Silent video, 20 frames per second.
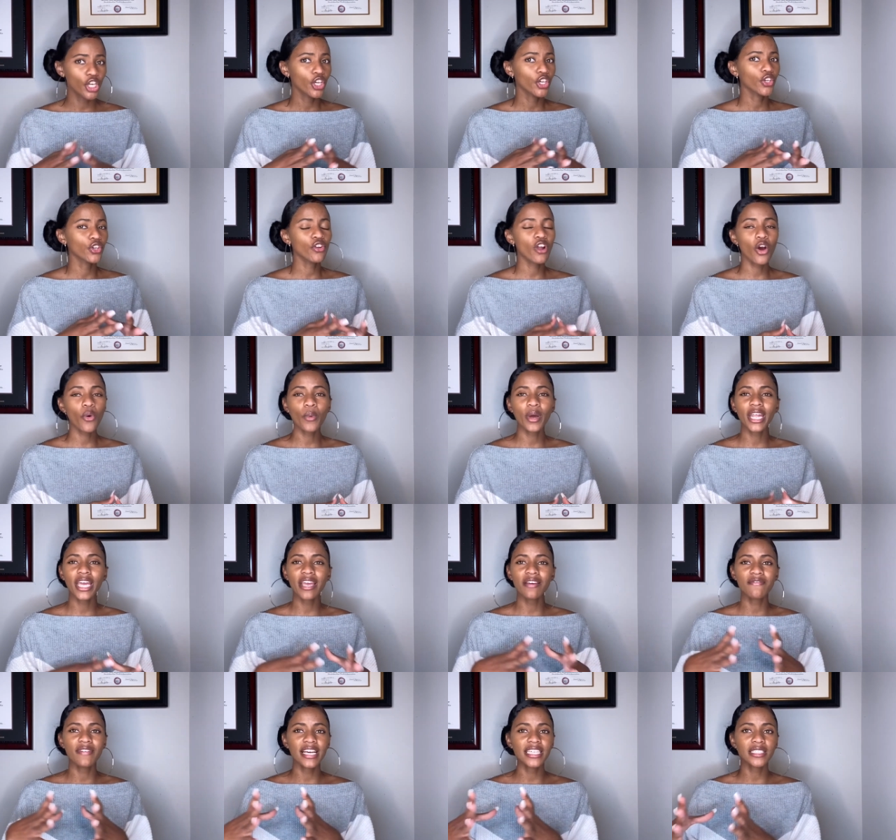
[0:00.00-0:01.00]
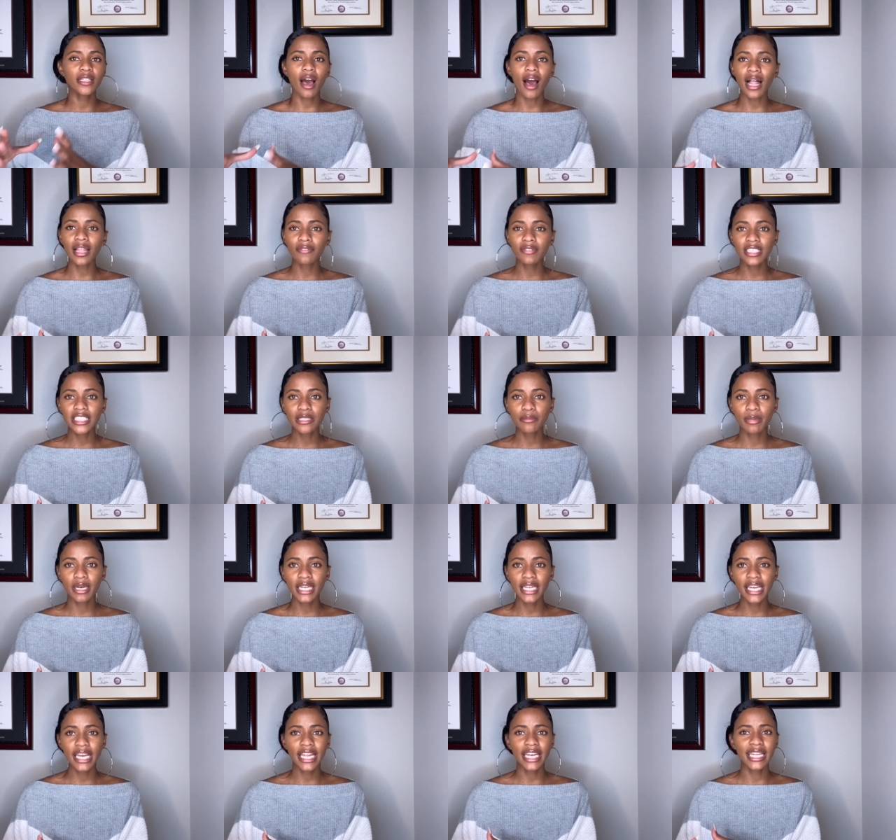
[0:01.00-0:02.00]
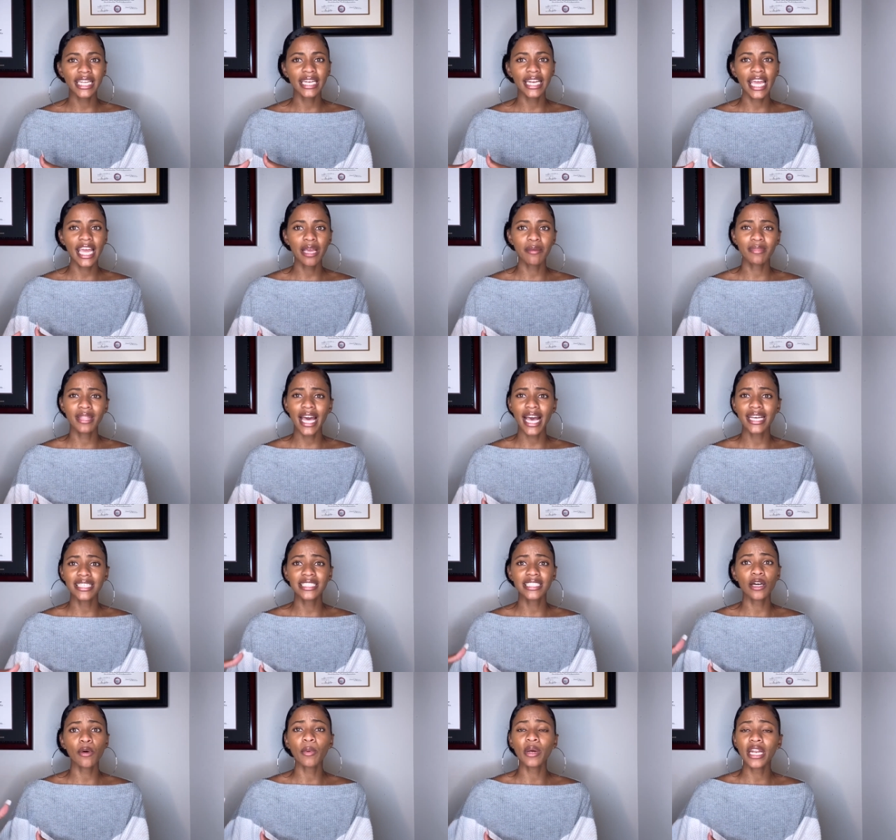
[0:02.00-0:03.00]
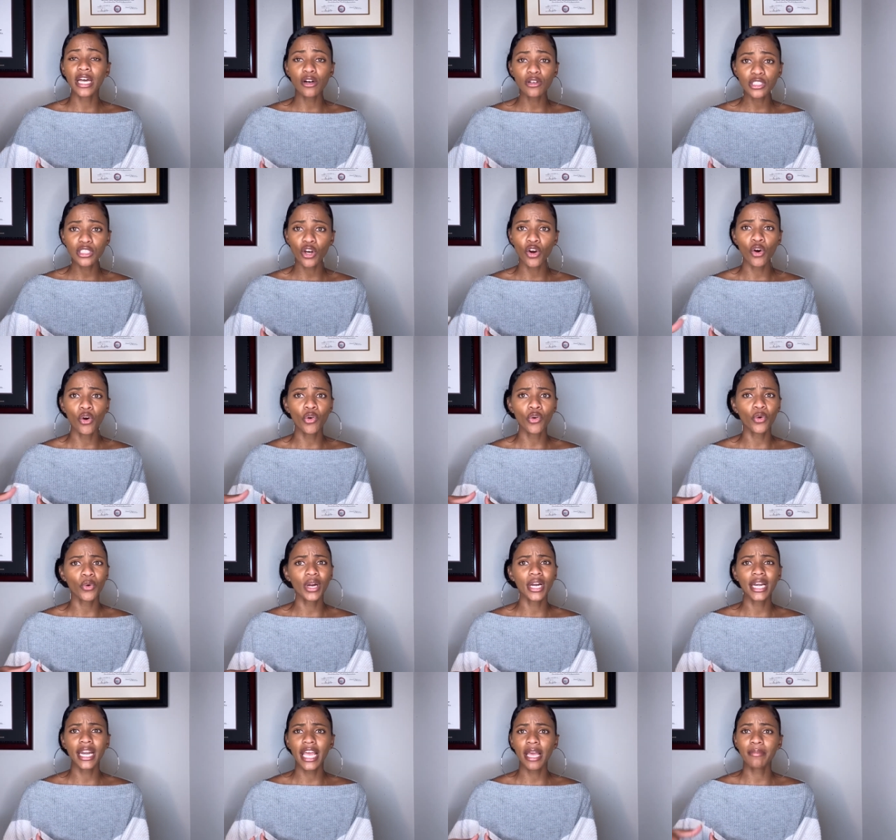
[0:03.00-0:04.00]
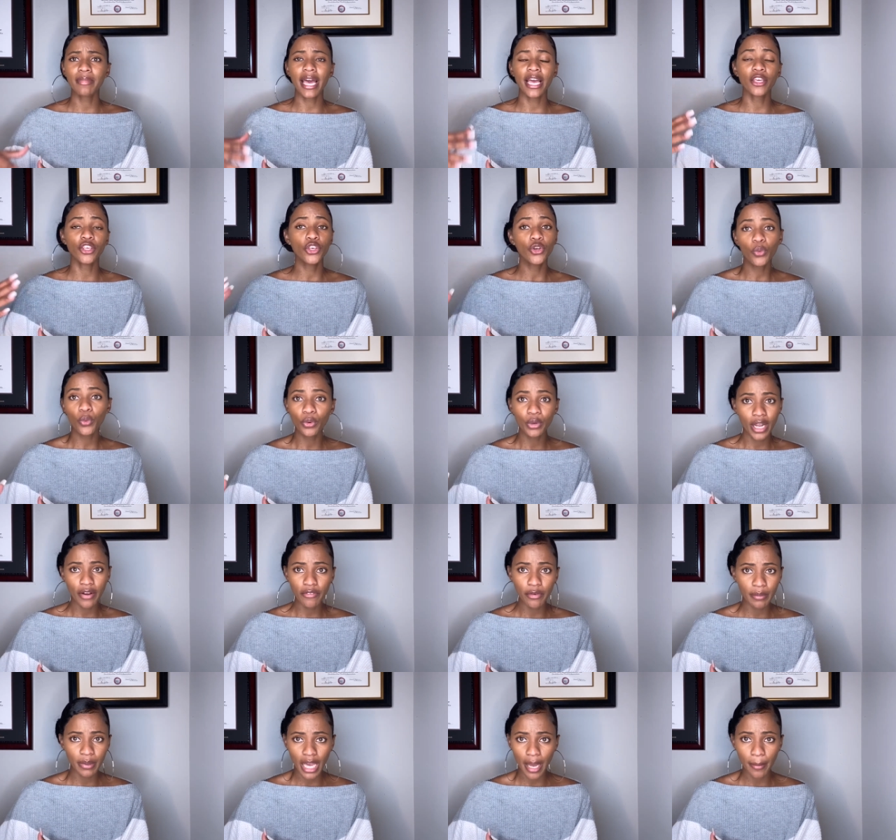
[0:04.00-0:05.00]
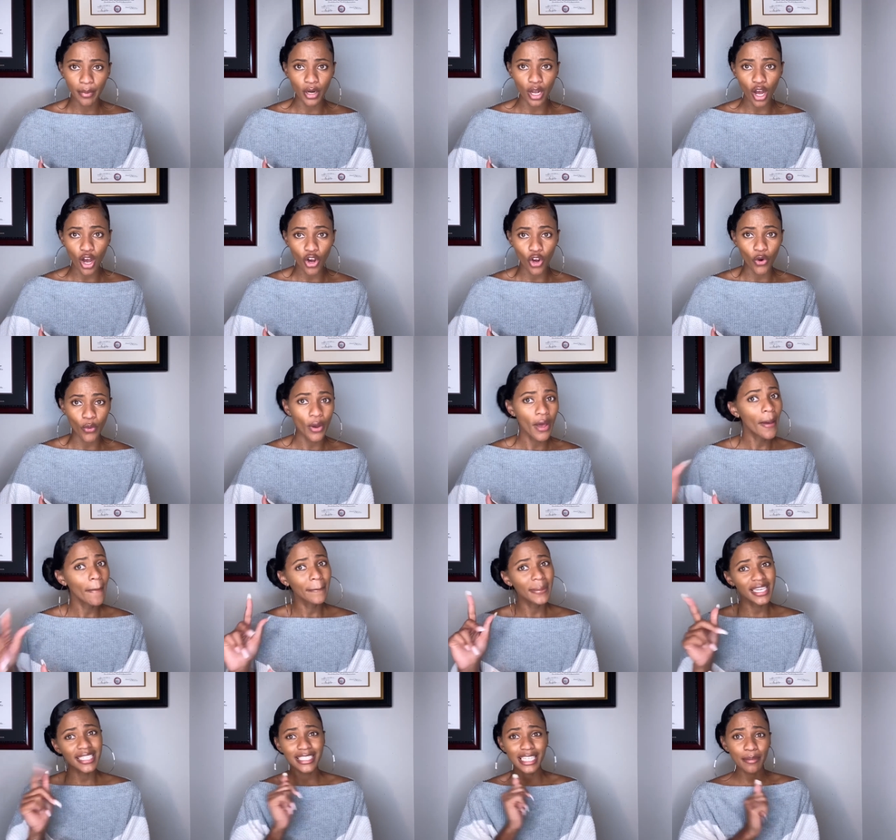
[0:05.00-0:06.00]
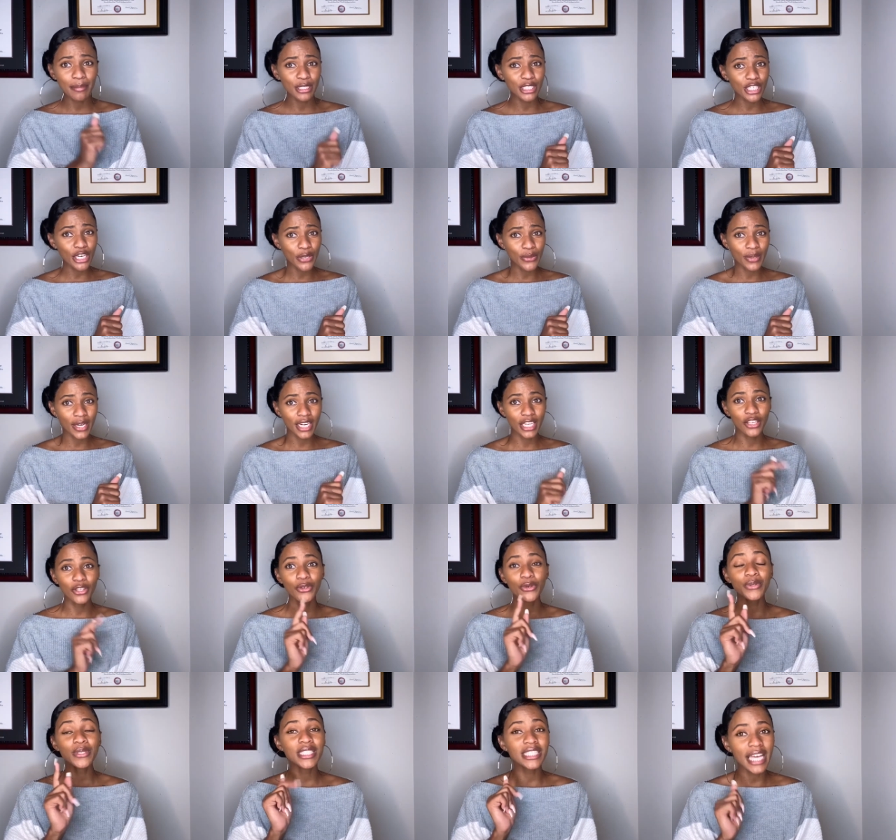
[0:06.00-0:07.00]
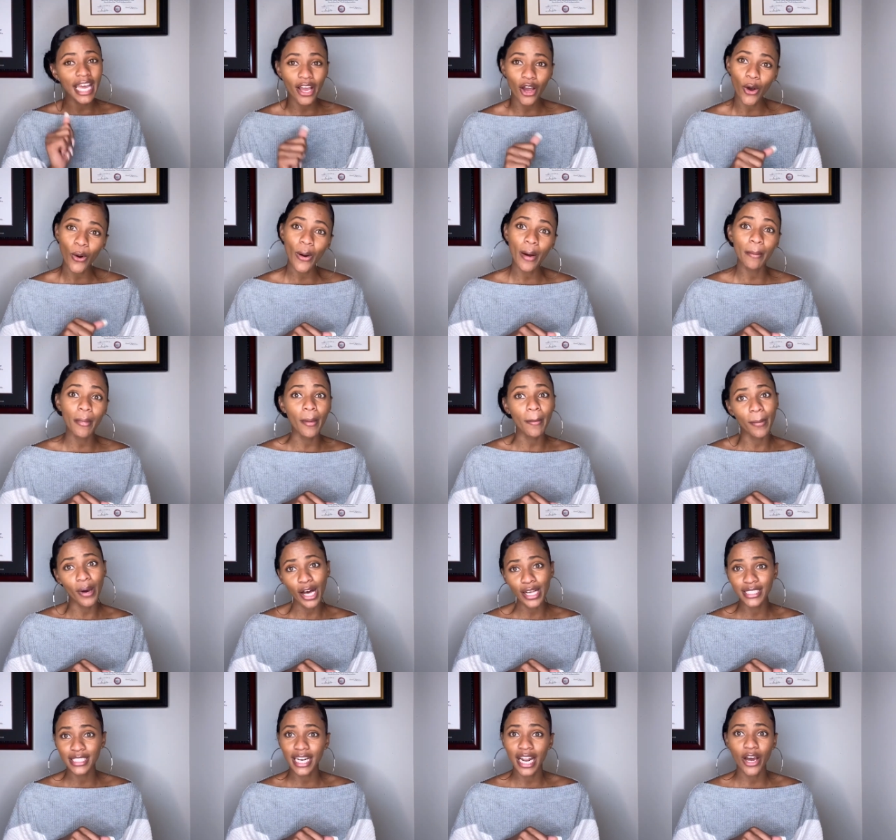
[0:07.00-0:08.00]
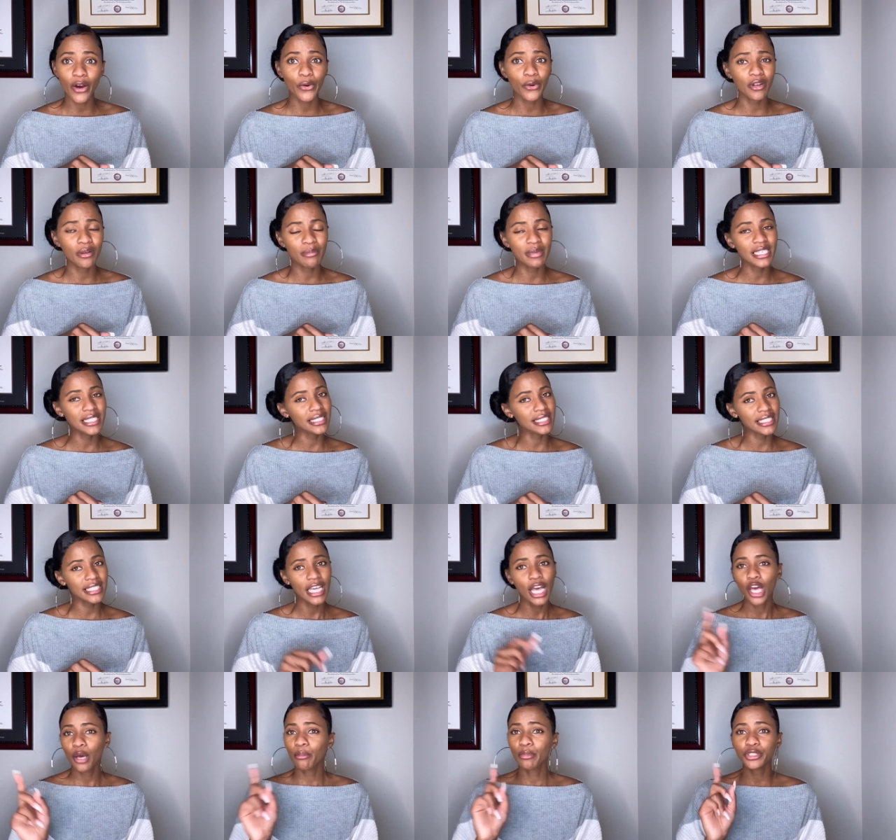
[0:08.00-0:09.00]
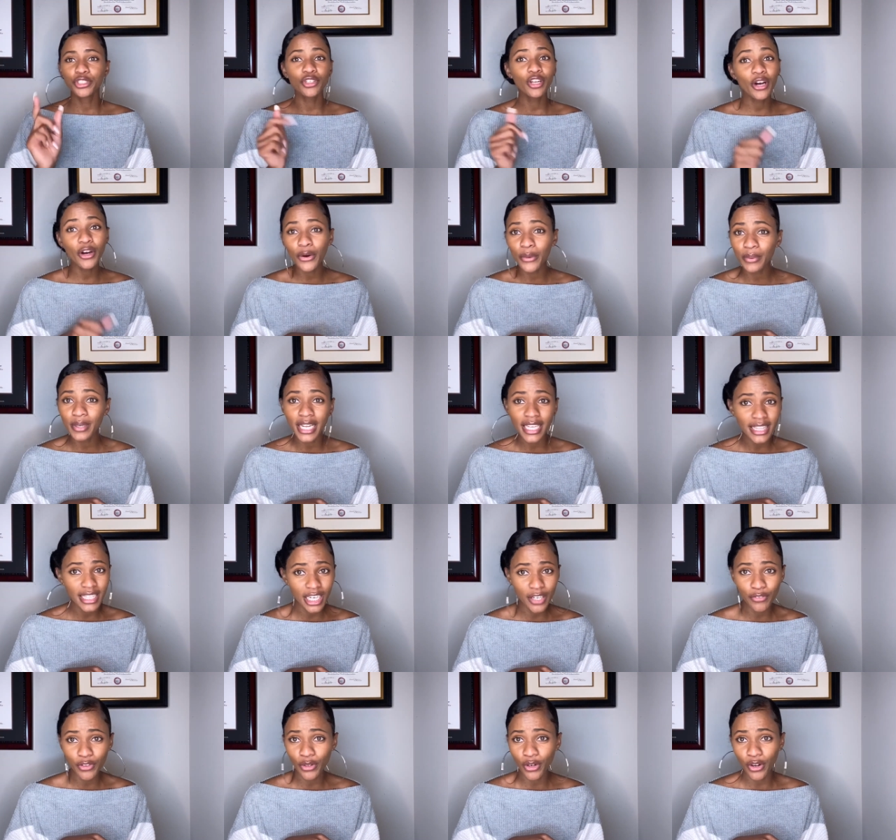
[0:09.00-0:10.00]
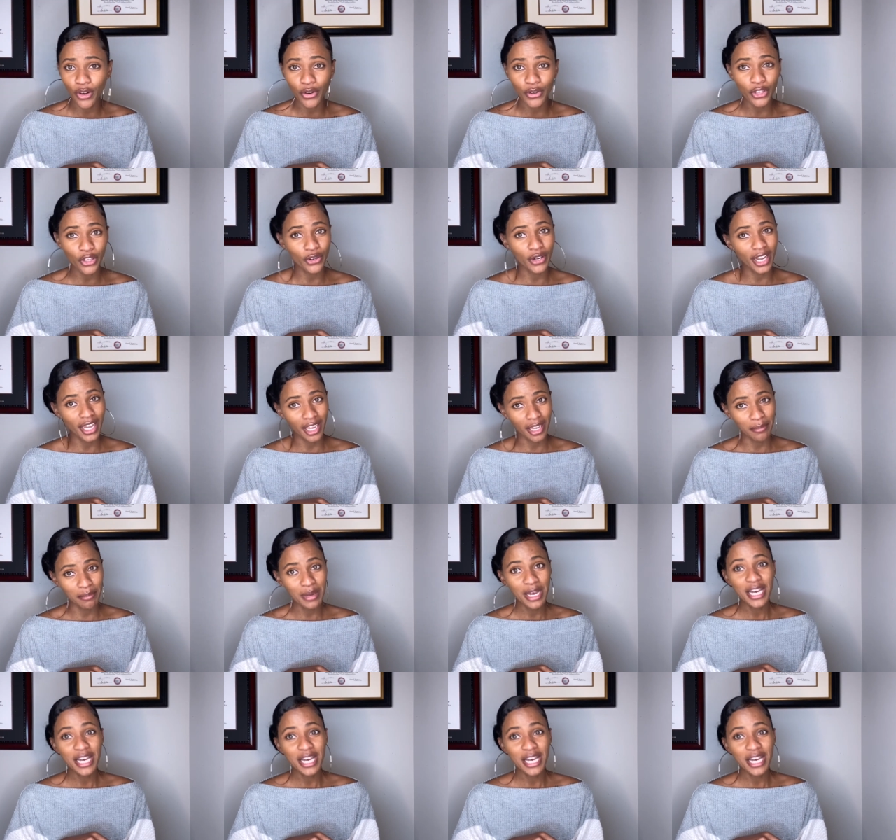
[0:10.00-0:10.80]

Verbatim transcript: You don't want to invest all this money in a name that someone else owns or a name that you will never be able to own. Because let me tell you, honey, you say, oh, I'm a boss and I own a business, but you don't own nothing if you don't own your name.